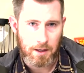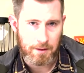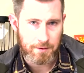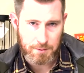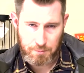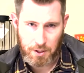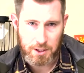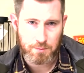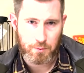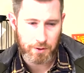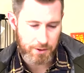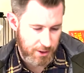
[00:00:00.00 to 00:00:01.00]
this price
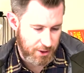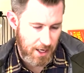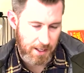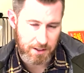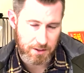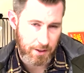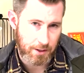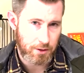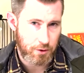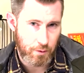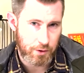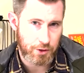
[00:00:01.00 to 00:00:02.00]
point, this jacket's like
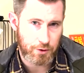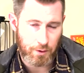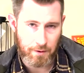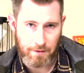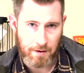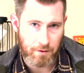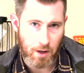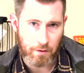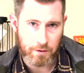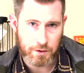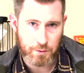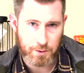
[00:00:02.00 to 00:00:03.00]
$225,